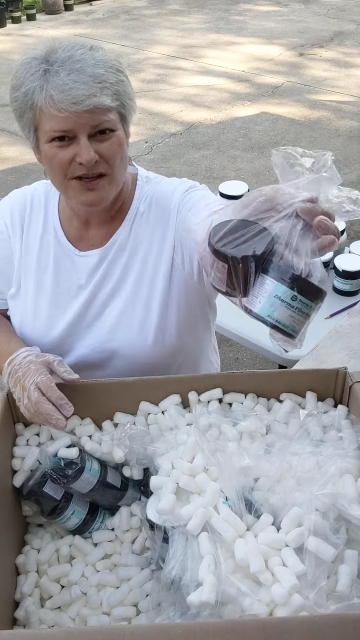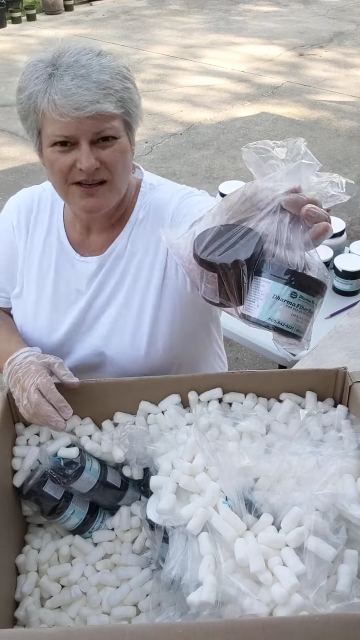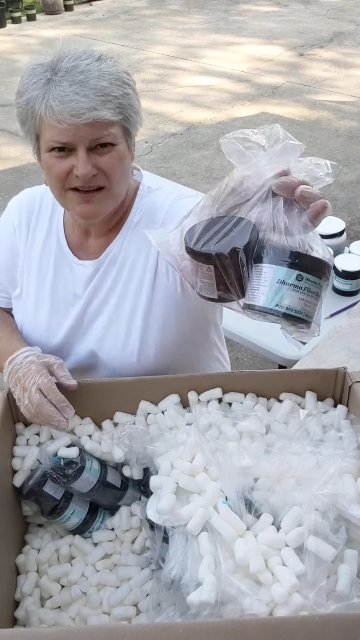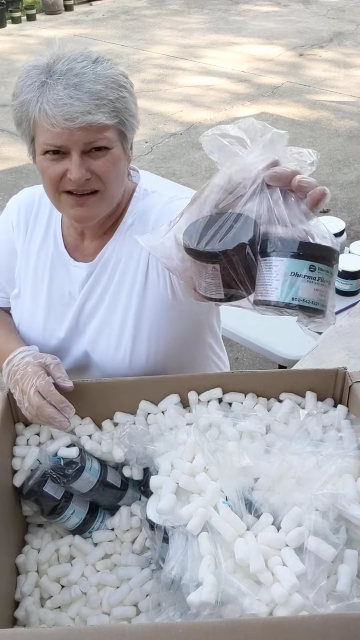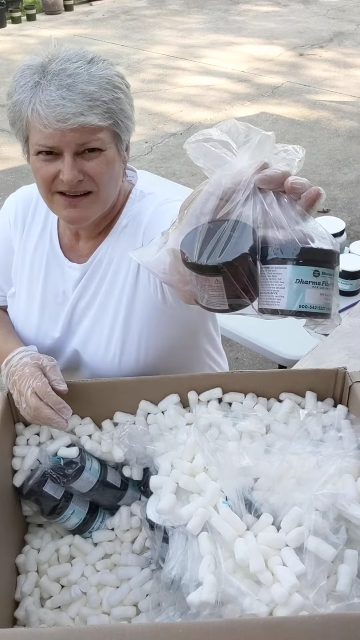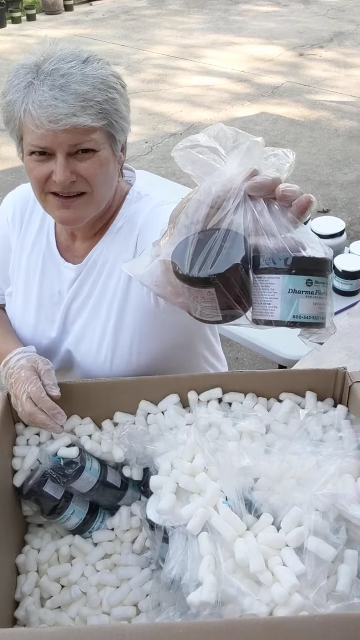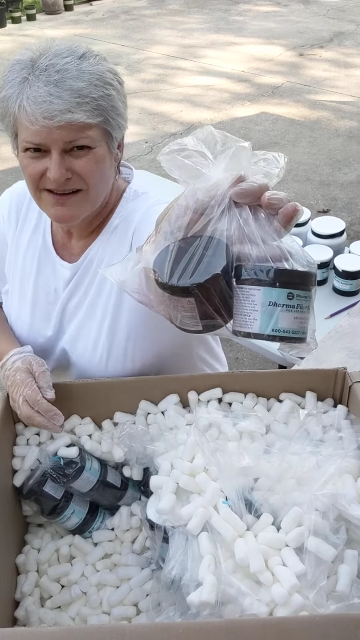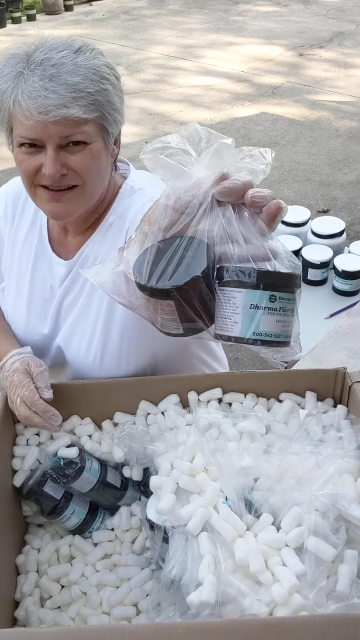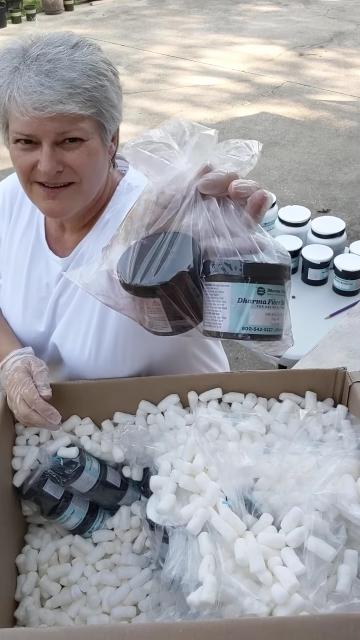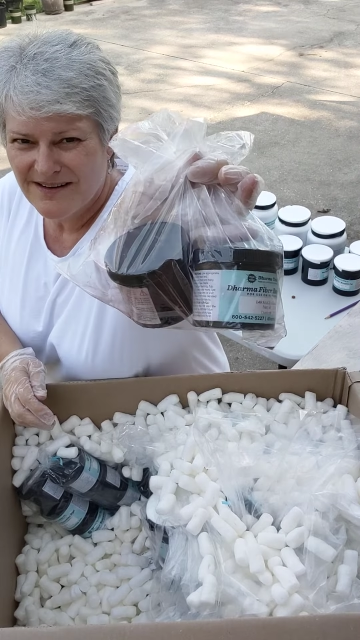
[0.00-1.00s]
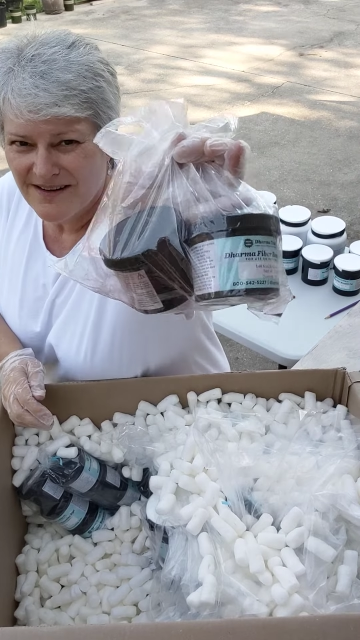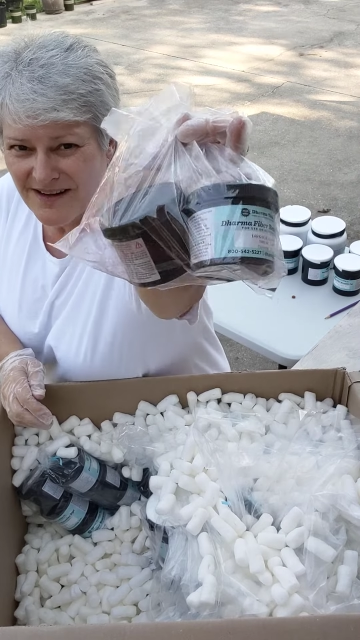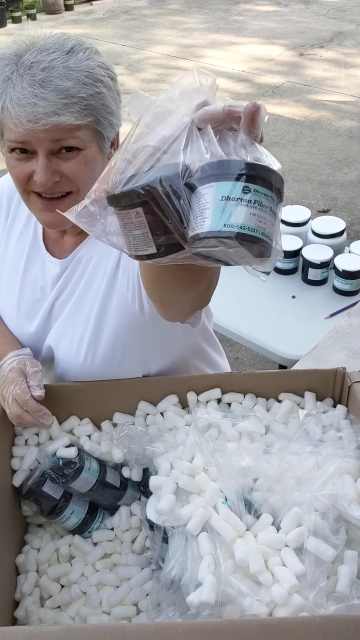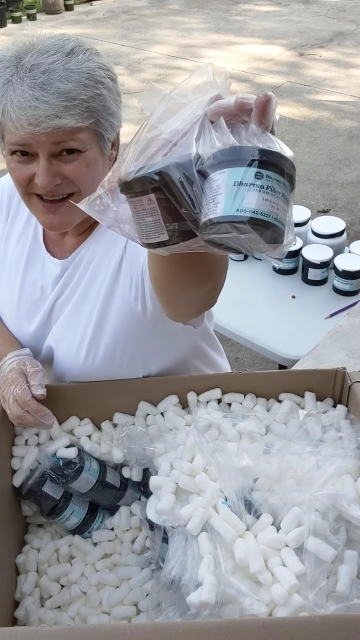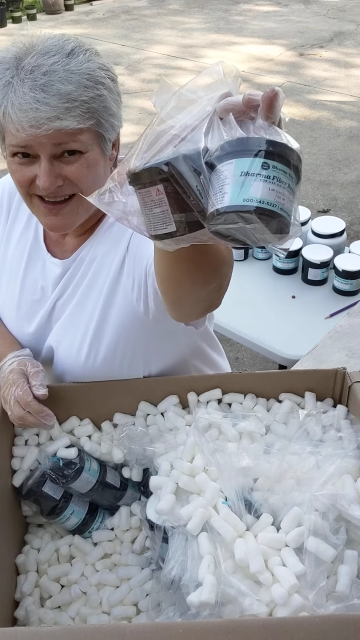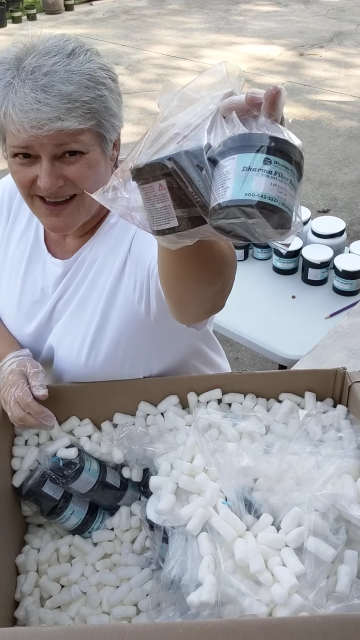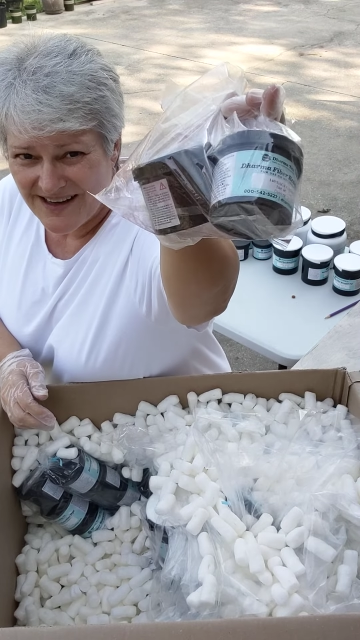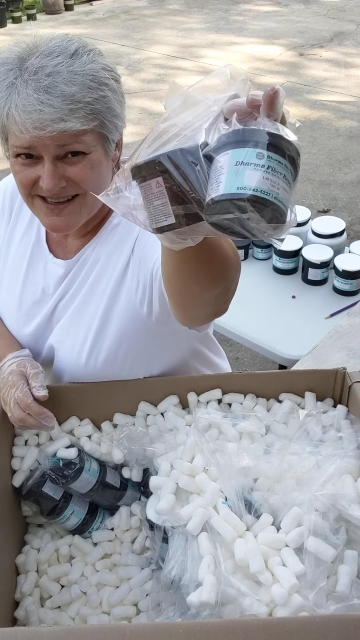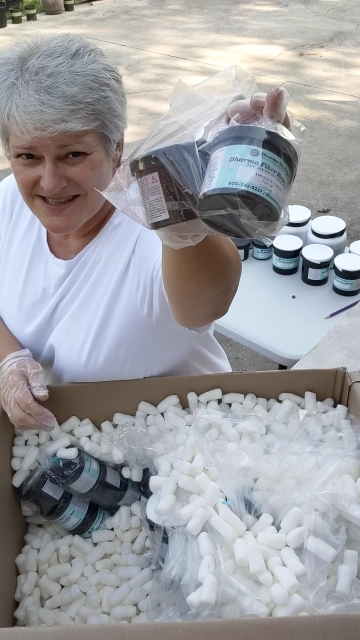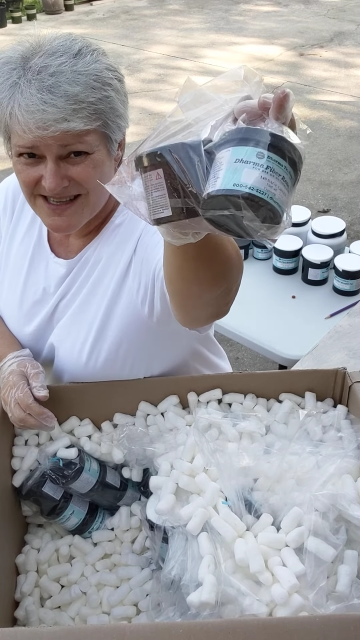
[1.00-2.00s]
can
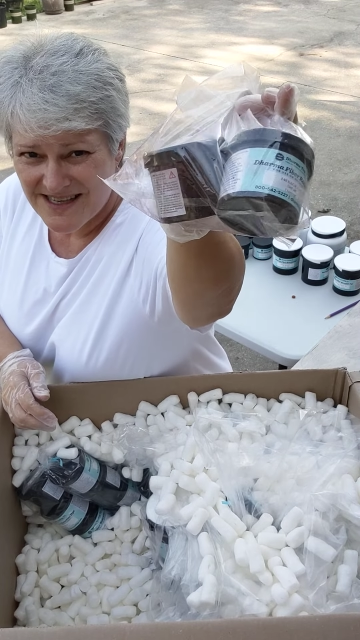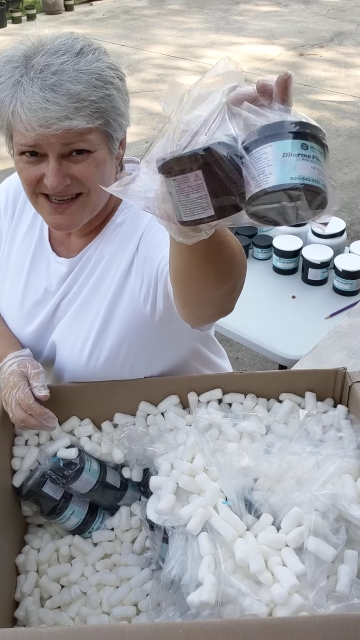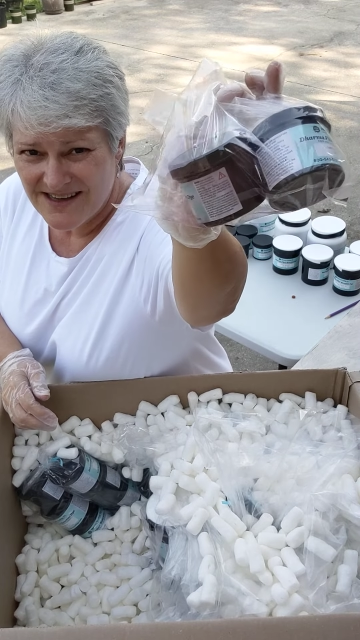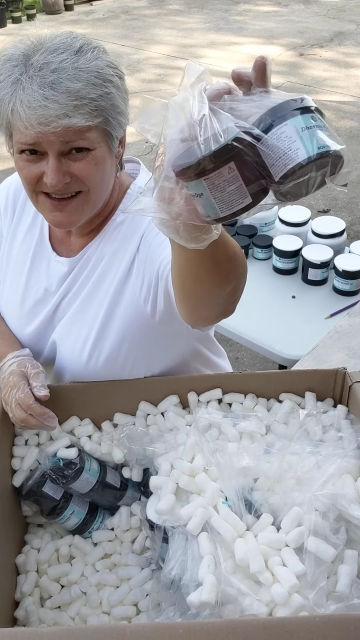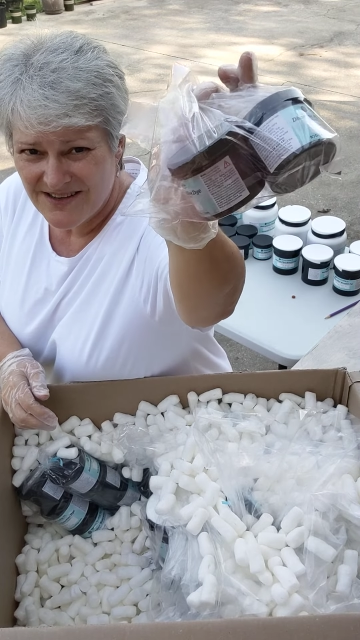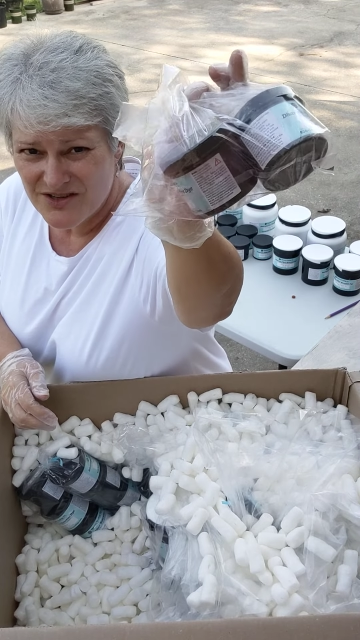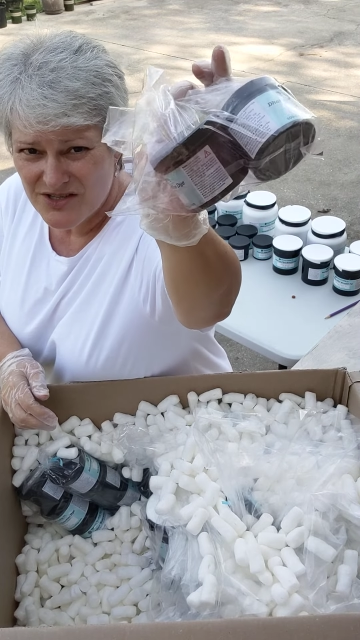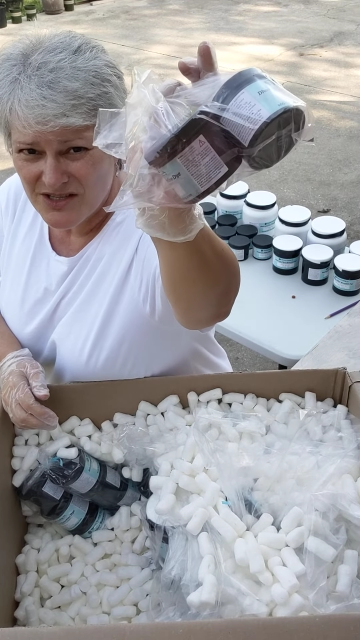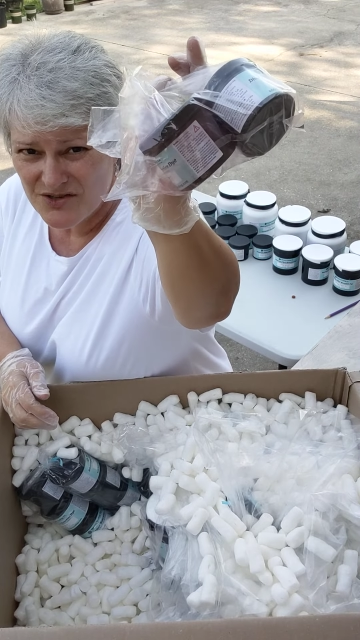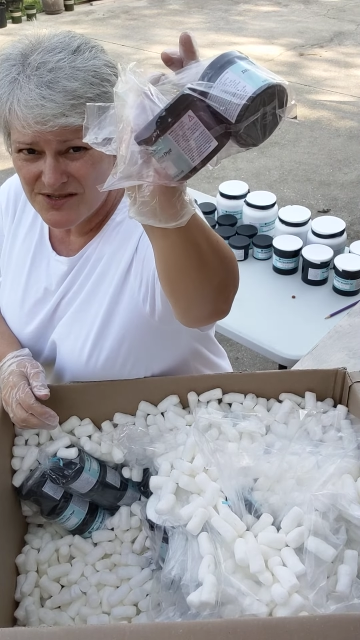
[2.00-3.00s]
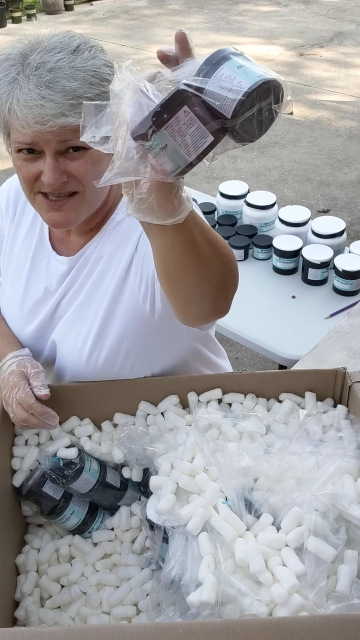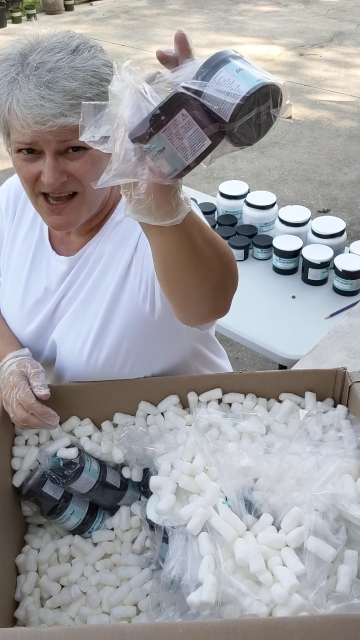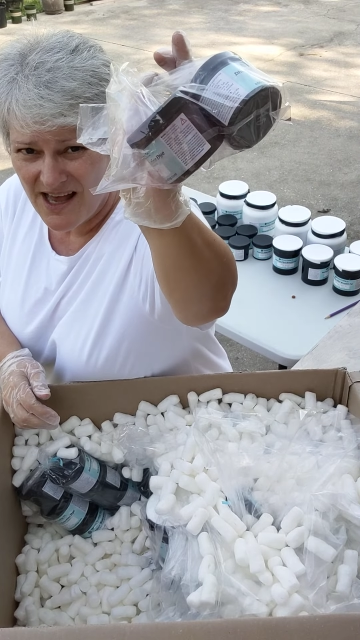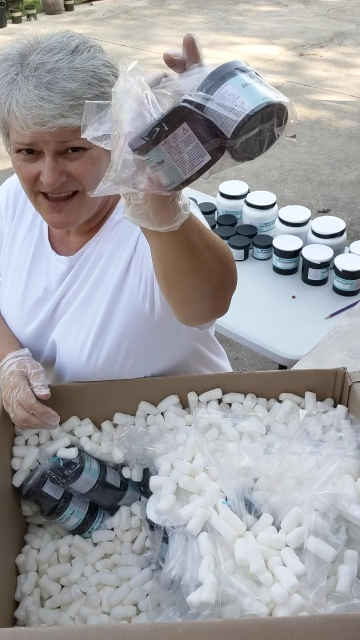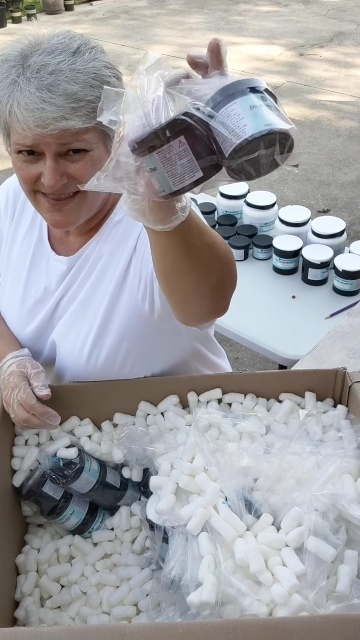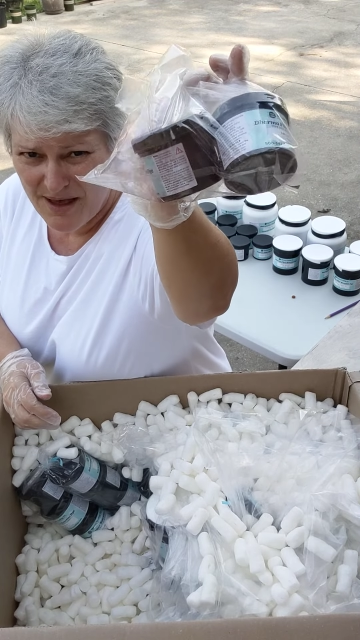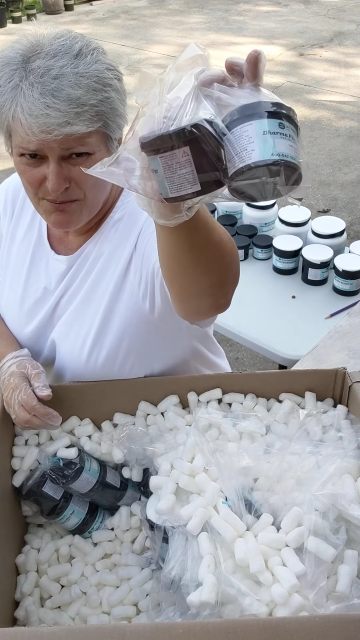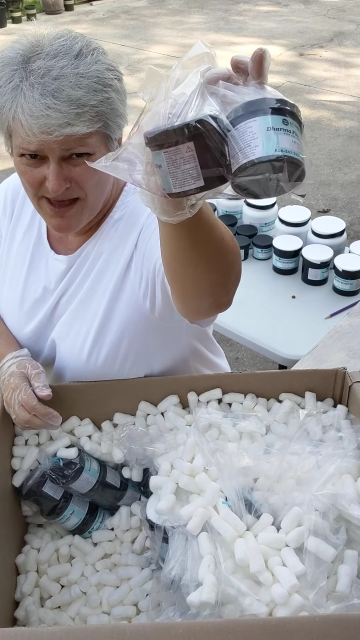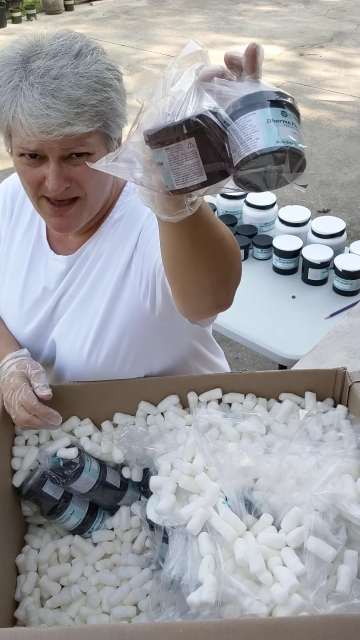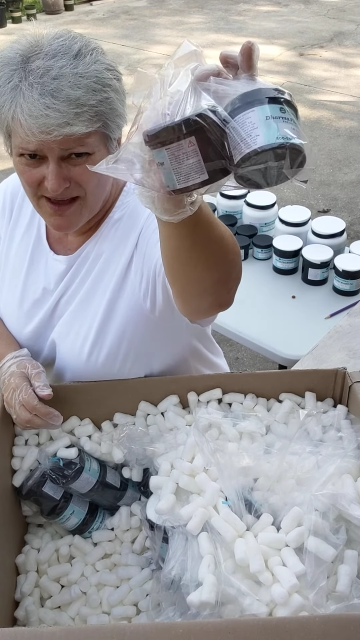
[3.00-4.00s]
kind of see there's loose dye in that
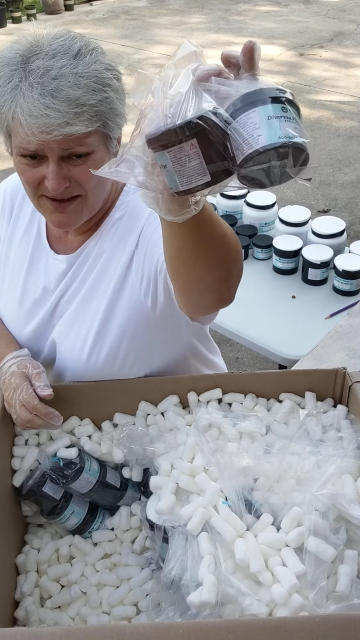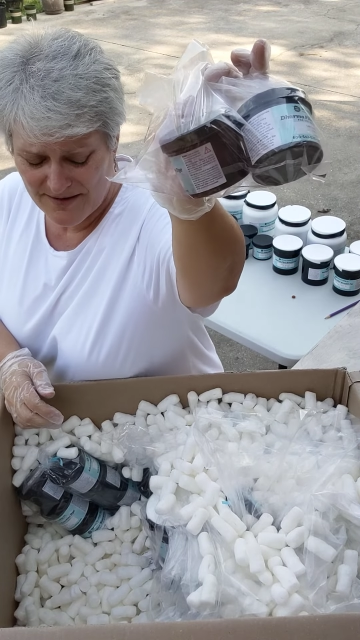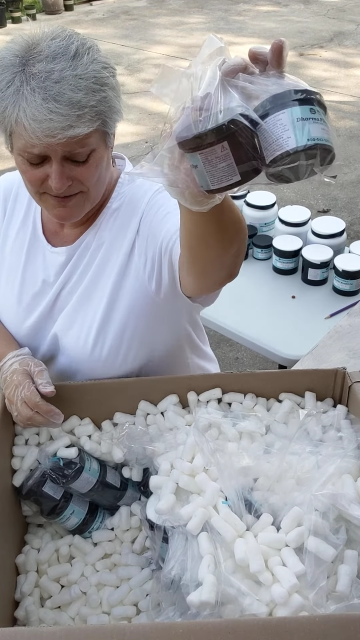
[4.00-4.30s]
bag.